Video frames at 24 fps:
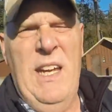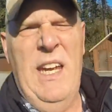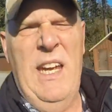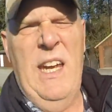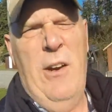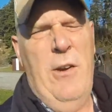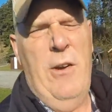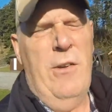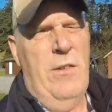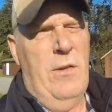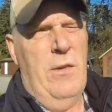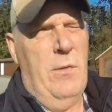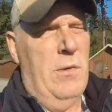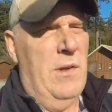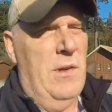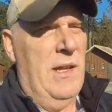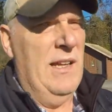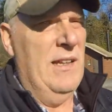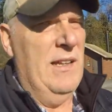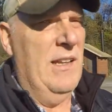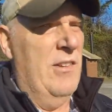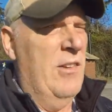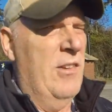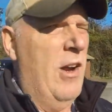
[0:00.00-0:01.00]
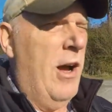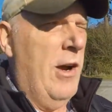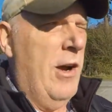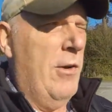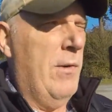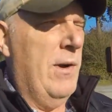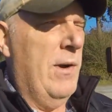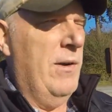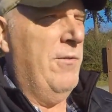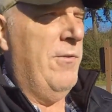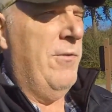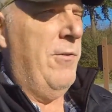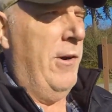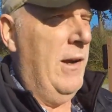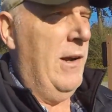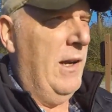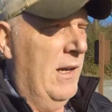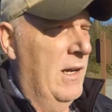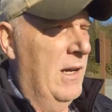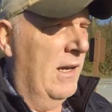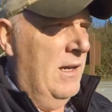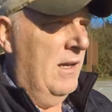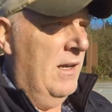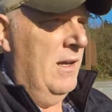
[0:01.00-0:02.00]
here, so we're letting the dog run free.
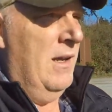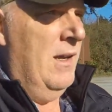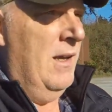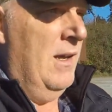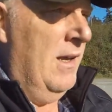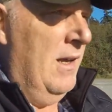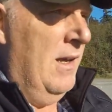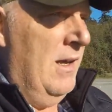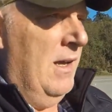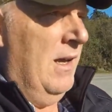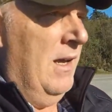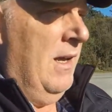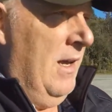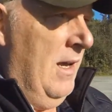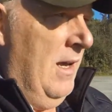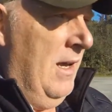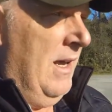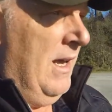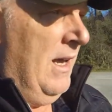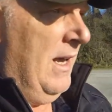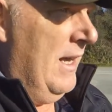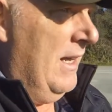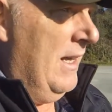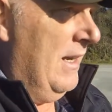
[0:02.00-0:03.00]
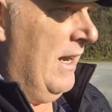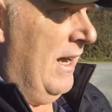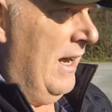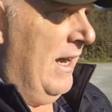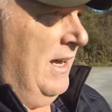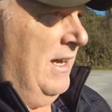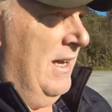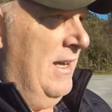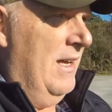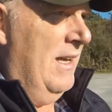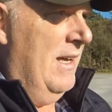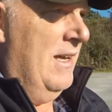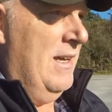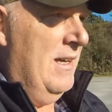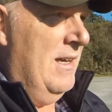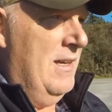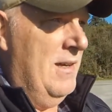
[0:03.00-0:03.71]
And uh,